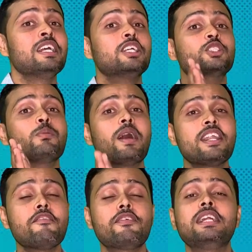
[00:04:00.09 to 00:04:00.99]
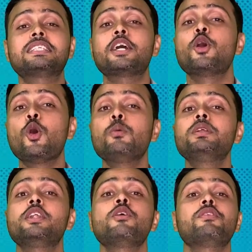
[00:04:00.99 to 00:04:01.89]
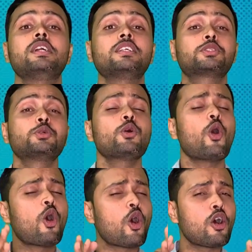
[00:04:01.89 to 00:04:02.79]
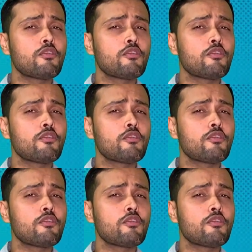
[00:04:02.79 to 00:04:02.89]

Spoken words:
So my dear friends, I hope that you have understood all